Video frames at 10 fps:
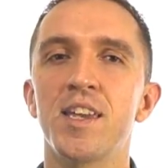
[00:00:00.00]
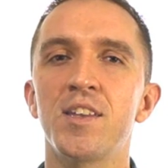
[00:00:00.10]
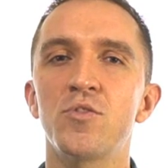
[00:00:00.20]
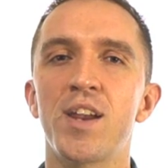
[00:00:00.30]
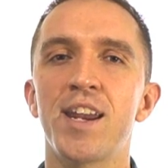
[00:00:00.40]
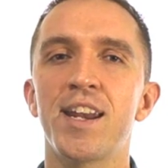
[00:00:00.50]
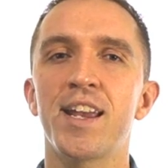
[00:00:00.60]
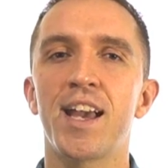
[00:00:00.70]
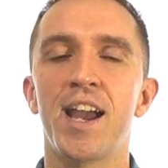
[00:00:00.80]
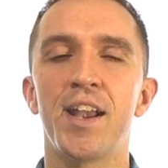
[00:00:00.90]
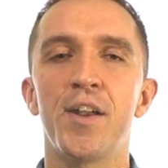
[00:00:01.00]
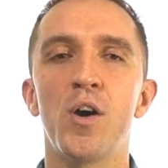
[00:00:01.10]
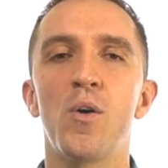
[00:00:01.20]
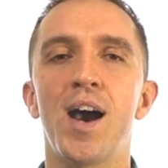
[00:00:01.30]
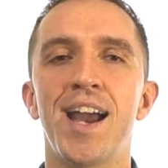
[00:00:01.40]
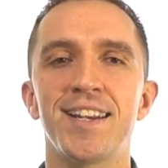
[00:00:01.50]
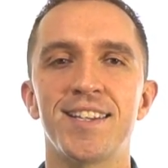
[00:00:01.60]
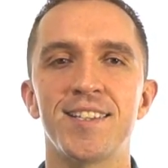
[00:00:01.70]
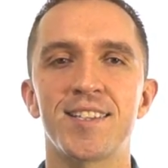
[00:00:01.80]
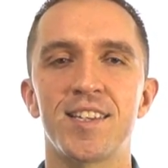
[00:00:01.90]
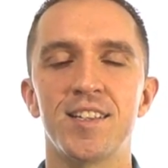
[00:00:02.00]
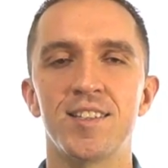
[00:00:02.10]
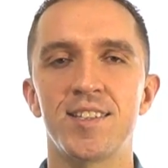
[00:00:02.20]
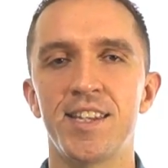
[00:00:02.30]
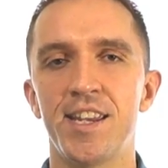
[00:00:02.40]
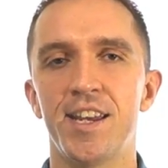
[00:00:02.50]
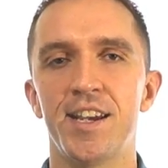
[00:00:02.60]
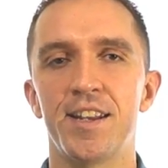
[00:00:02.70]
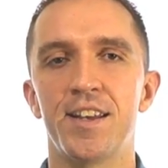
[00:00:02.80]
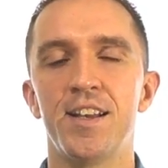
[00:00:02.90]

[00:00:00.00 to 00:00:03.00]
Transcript: in trading and no IT skills needed.